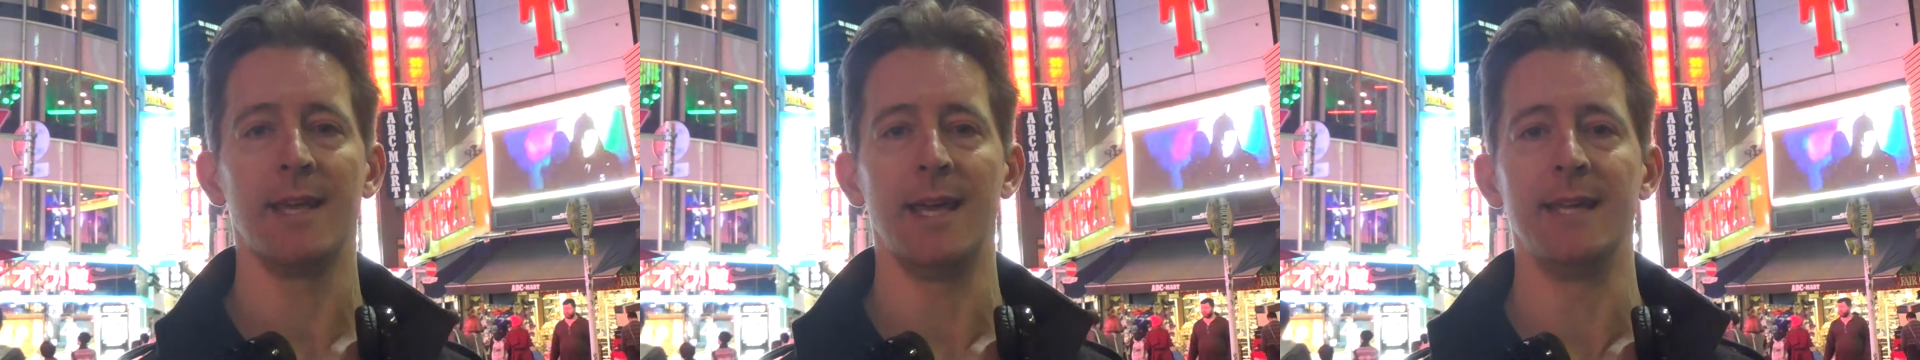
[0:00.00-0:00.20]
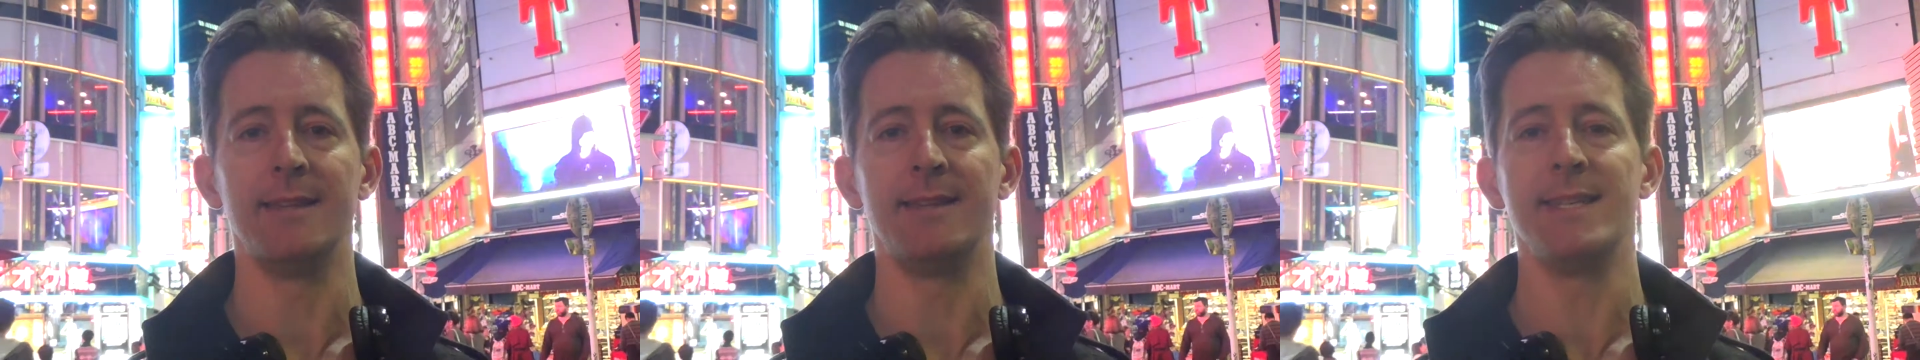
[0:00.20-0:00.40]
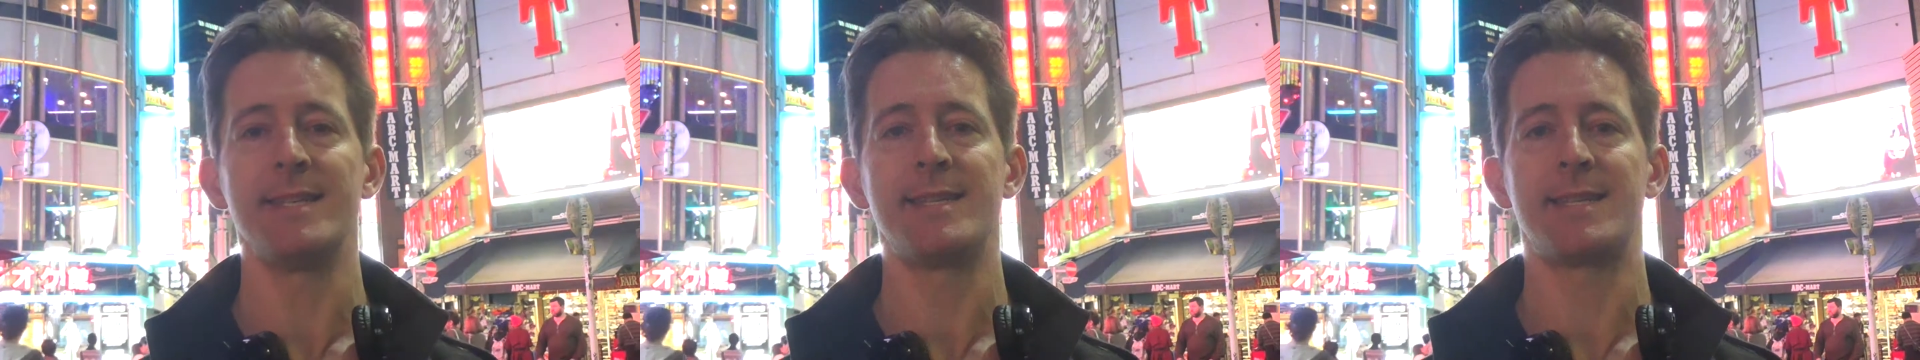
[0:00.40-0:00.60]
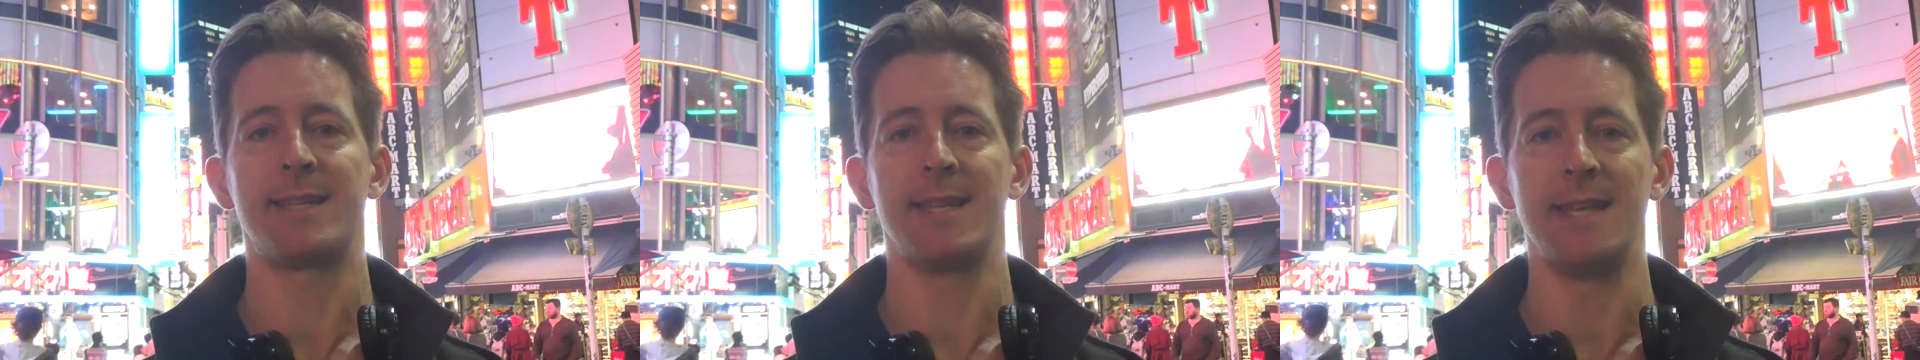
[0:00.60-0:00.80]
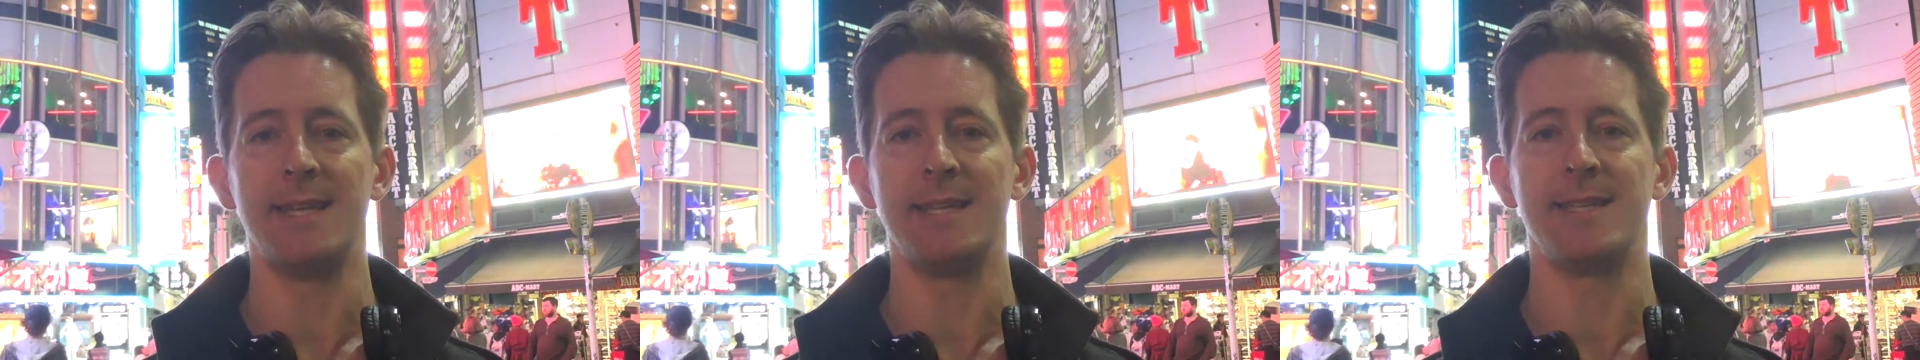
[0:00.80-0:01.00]
and this
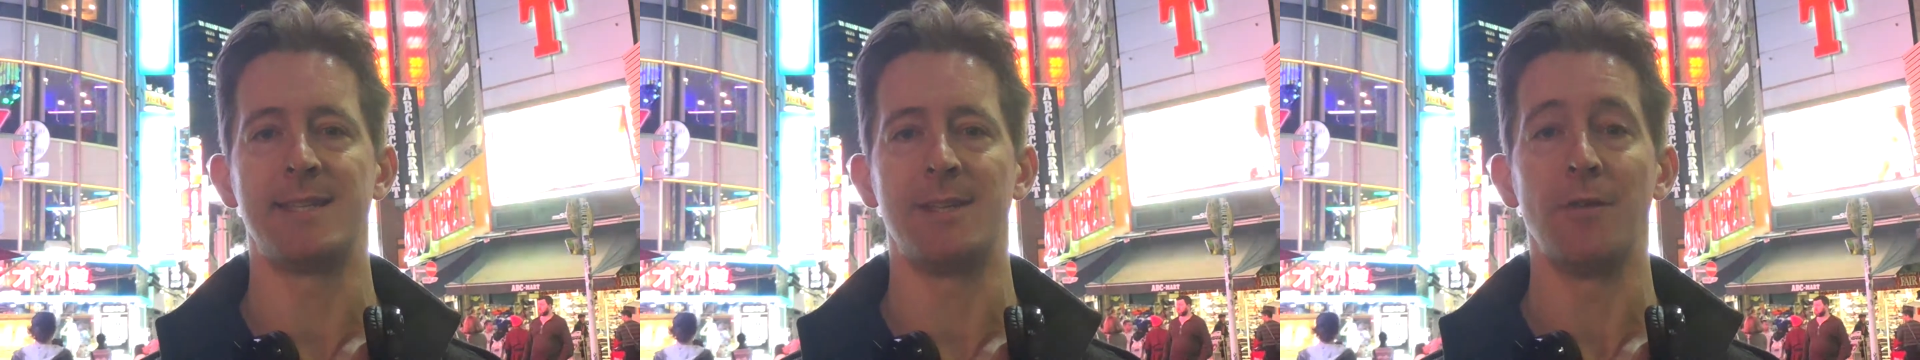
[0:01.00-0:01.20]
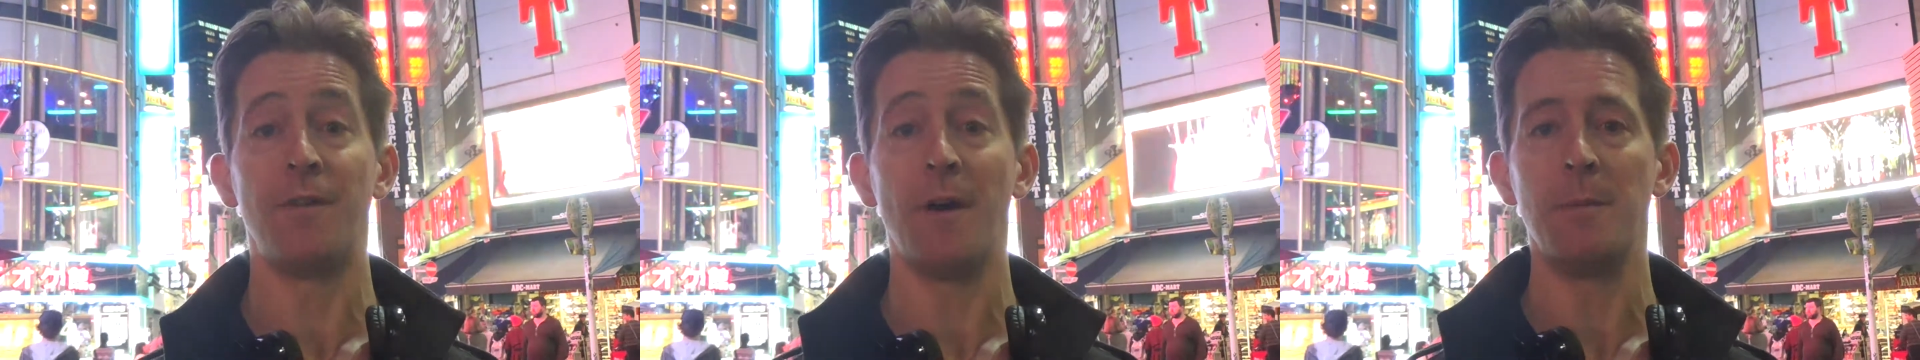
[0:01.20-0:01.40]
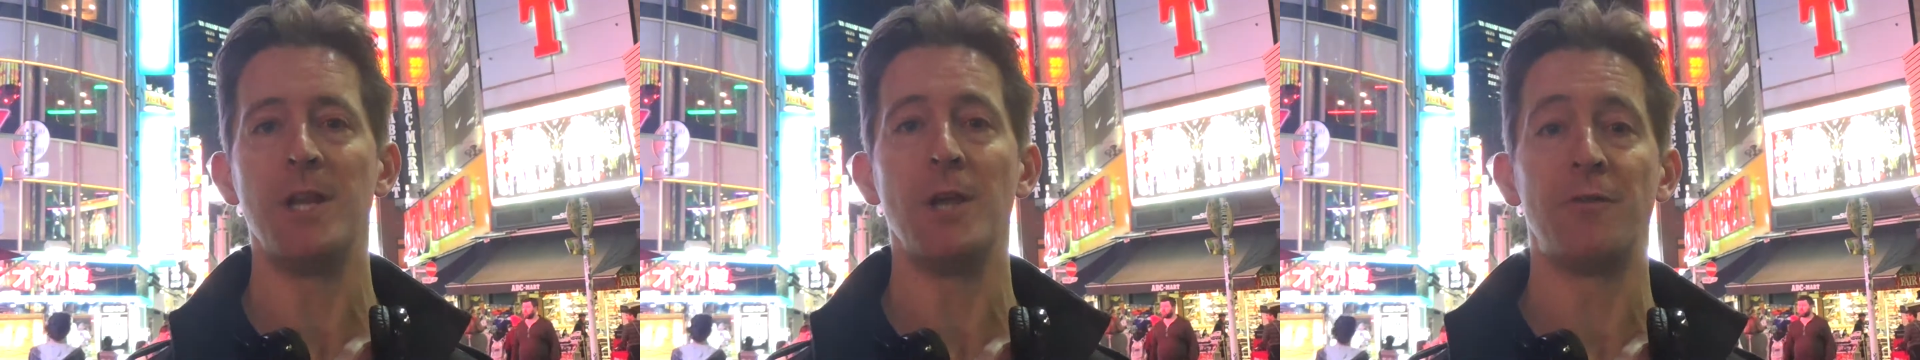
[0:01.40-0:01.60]
is the family